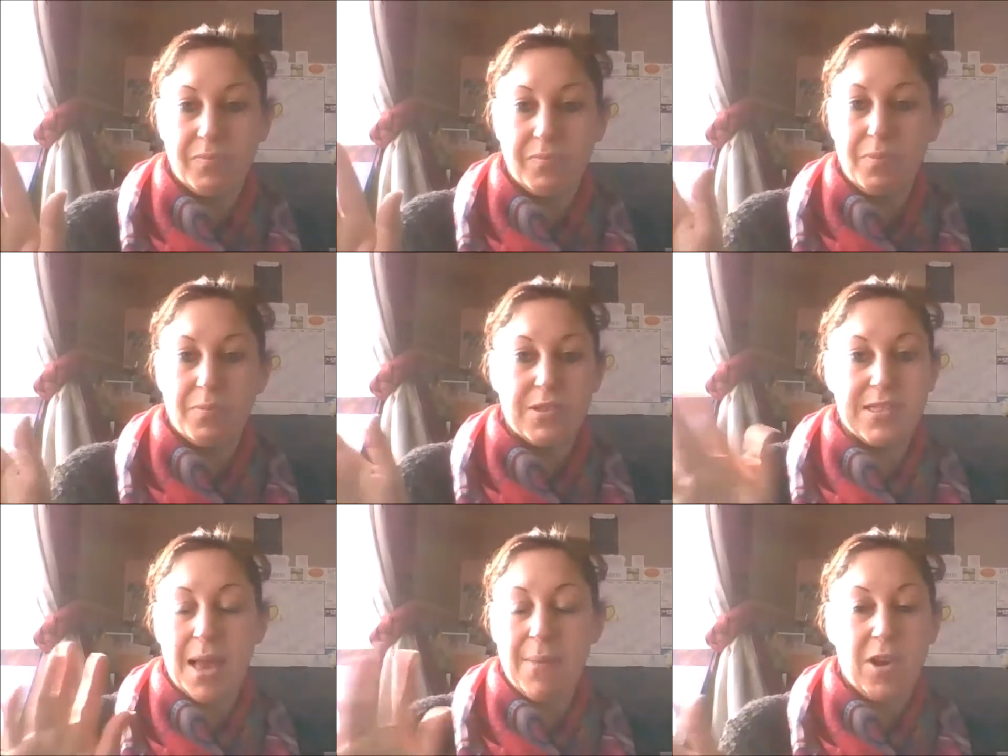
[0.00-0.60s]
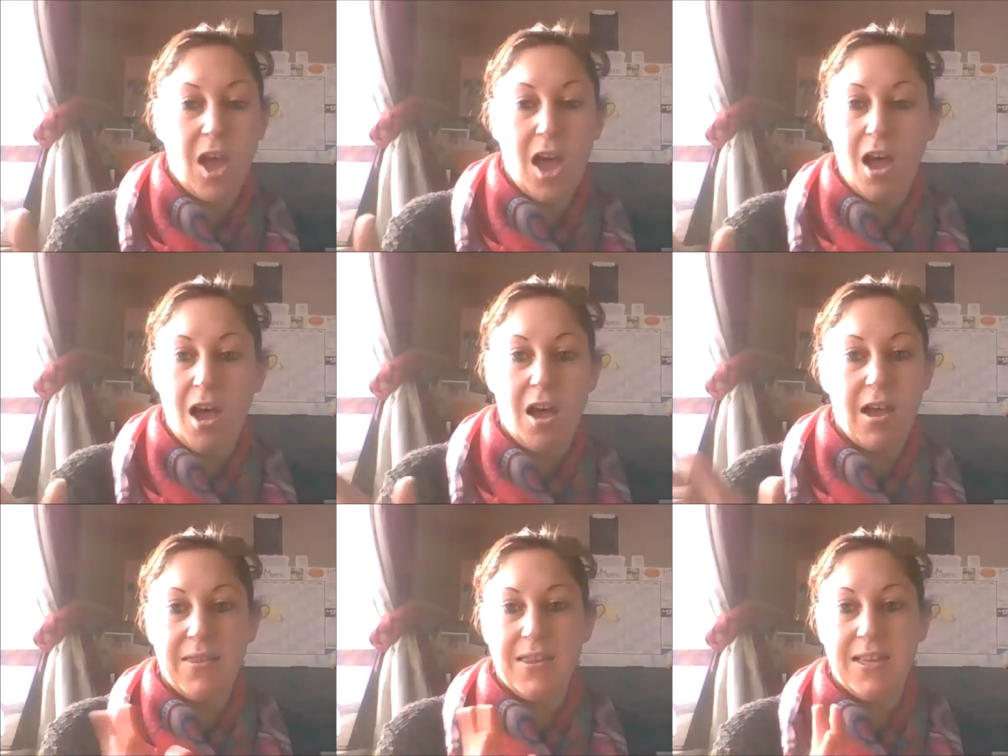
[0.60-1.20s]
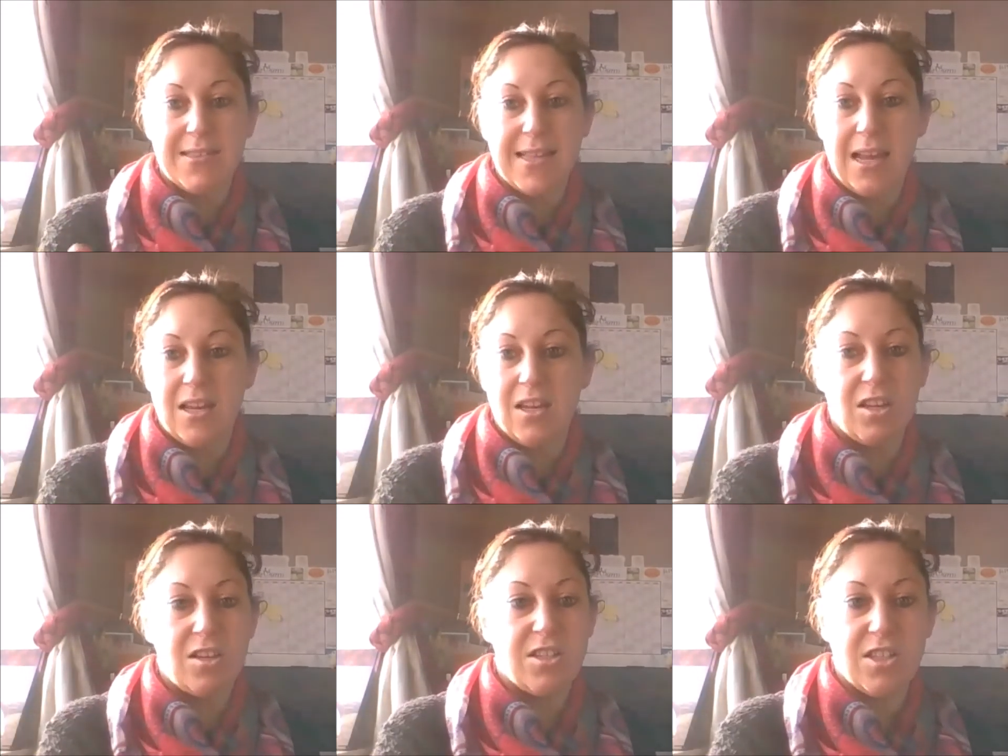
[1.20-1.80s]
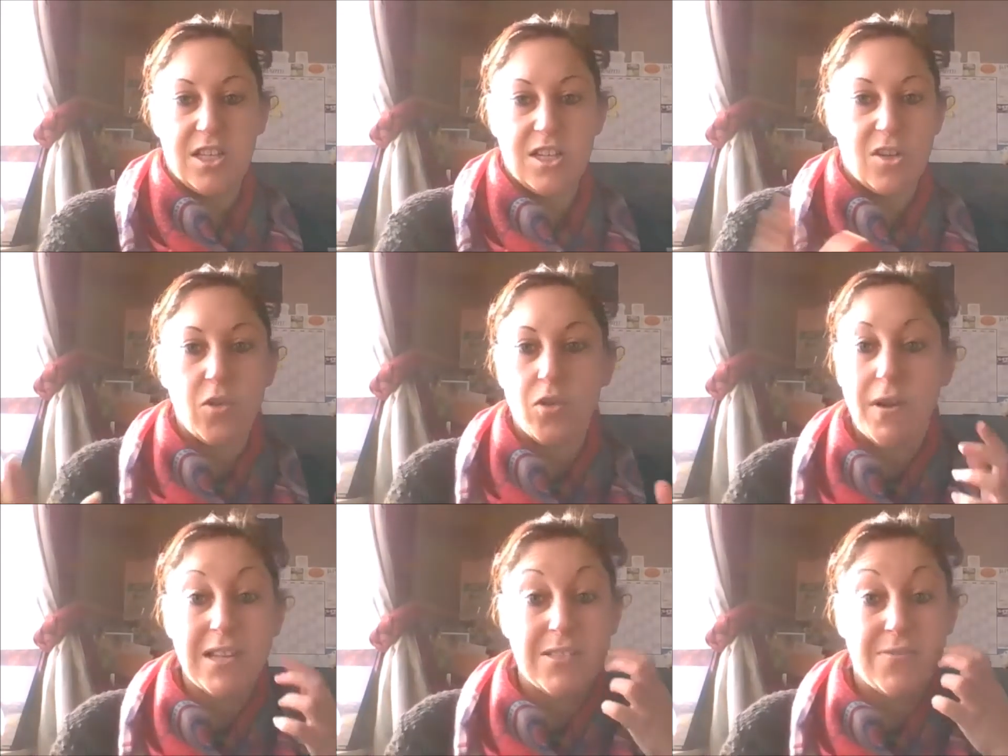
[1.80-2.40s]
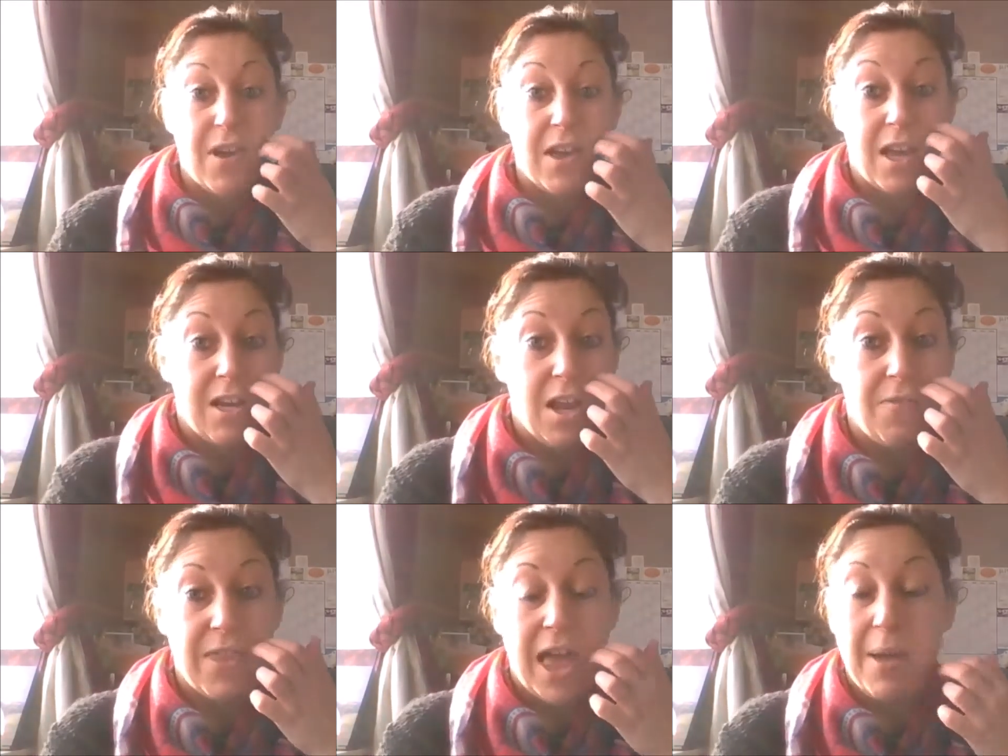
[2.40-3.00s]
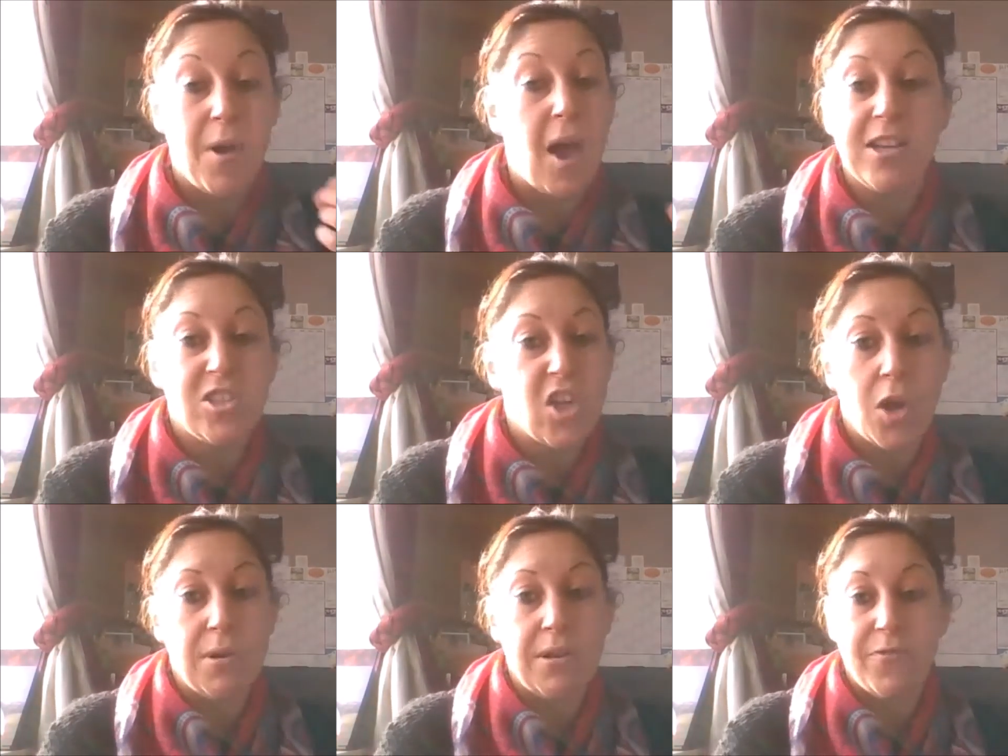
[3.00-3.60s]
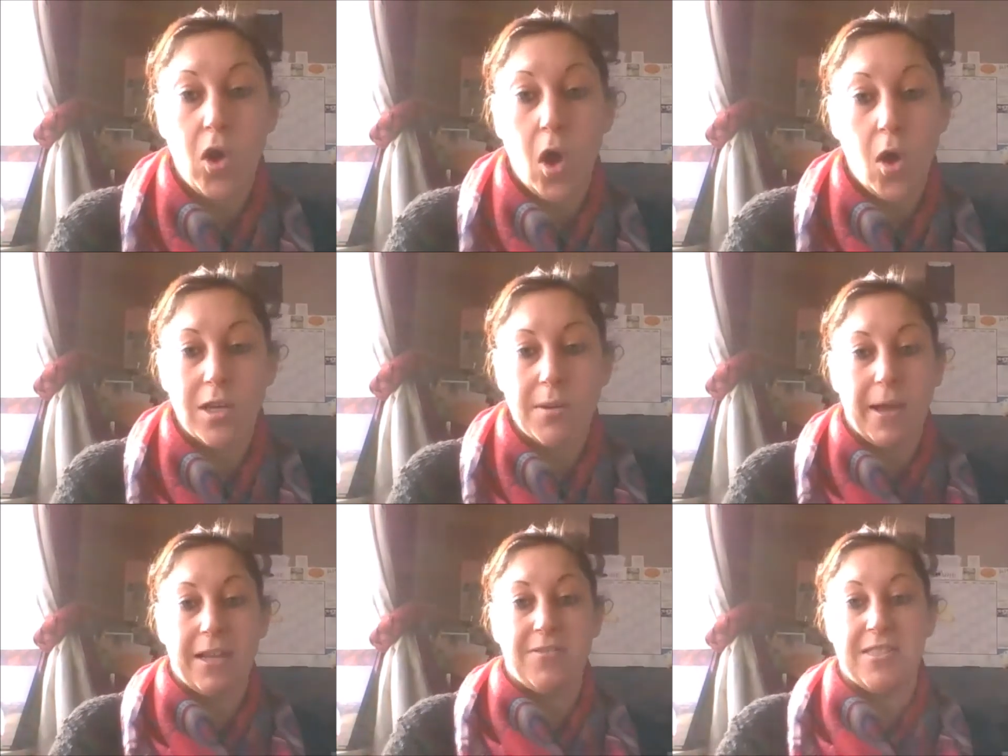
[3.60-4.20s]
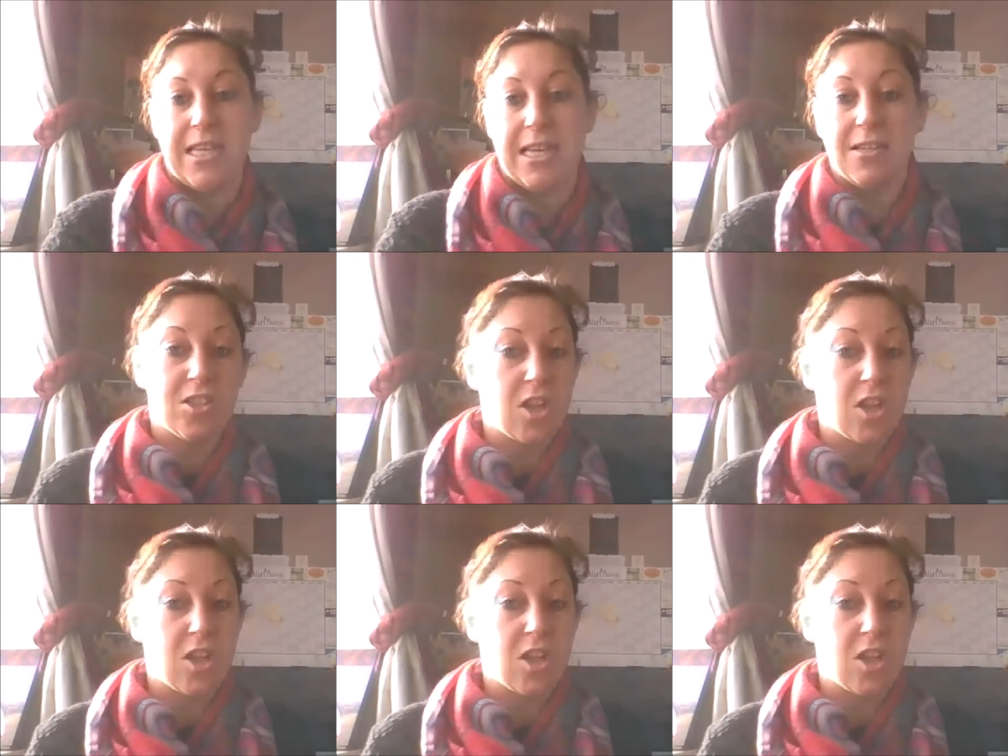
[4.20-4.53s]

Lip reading: seminar and Excel in London and all the rest of it, and I loved that, but I'd totally forgotten about it,